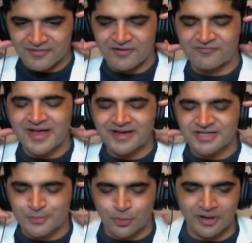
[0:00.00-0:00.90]

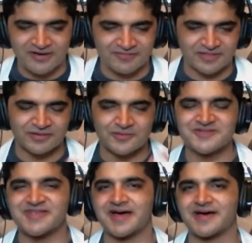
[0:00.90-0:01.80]
vantage point of
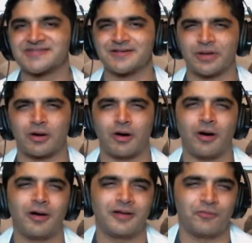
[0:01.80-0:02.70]
enthusiasm and
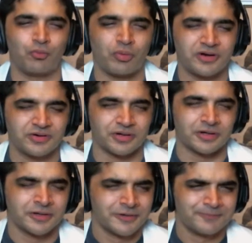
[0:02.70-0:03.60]
awe and
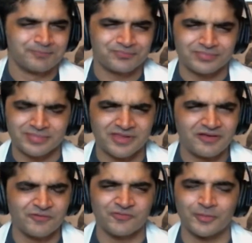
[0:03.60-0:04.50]
wonder
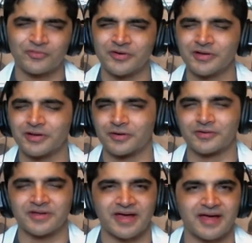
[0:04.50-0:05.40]
from a really
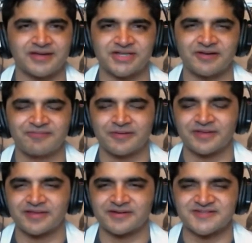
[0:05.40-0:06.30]
early age. I feel
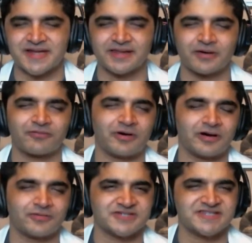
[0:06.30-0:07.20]
that there's nothing
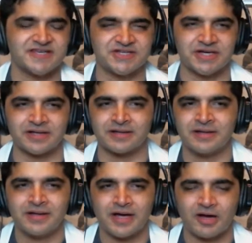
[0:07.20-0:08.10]
wrong with teaching
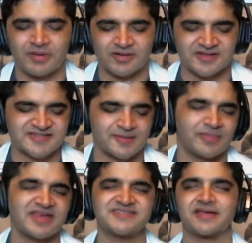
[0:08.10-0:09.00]
about this
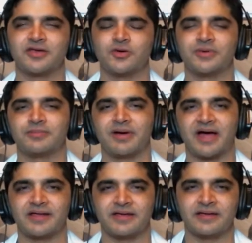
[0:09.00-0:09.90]
amazing human
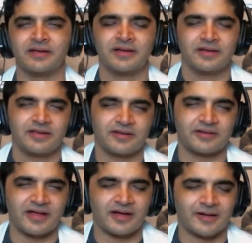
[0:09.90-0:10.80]
body,
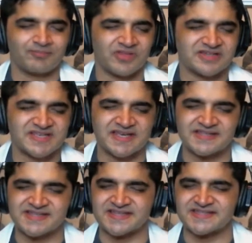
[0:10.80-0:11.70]
to
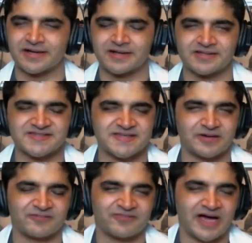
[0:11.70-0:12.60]
kids as young as,
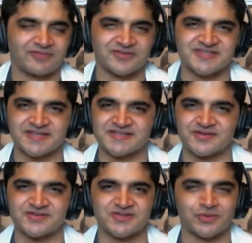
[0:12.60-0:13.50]
5 or 6
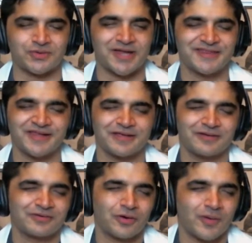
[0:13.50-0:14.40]
years old. I
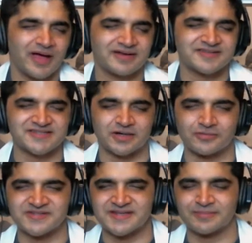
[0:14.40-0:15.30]
think, go ahead and start
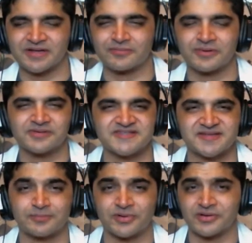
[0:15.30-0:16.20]
with something really
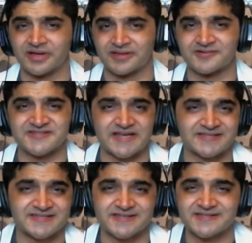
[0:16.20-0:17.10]
simple like their
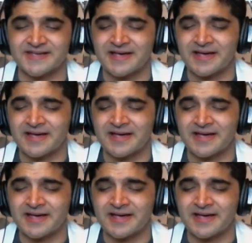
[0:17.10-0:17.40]
senses.